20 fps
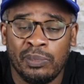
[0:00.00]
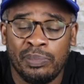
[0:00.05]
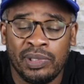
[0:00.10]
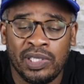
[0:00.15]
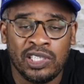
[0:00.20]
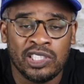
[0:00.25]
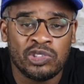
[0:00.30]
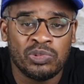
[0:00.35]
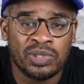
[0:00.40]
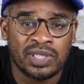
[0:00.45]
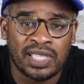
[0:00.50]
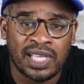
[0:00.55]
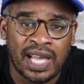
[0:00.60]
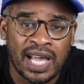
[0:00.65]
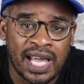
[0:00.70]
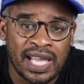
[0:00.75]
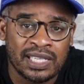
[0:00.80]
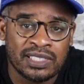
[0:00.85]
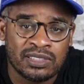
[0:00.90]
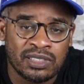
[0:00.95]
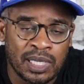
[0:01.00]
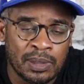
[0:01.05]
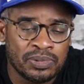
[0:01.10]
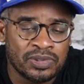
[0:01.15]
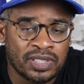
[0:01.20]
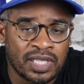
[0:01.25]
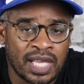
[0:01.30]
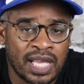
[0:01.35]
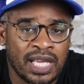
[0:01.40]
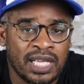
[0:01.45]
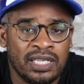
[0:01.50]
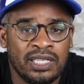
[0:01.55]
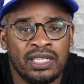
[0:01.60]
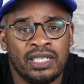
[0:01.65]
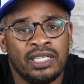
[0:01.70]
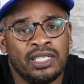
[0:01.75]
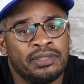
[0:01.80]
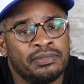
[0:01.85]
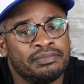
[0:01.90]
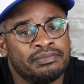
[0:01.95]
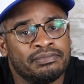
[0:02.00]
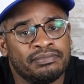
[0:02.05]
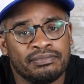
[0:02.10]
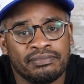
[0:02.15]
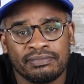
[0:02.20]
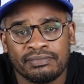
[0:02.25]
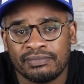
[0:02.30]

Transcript: players with the highest upside and,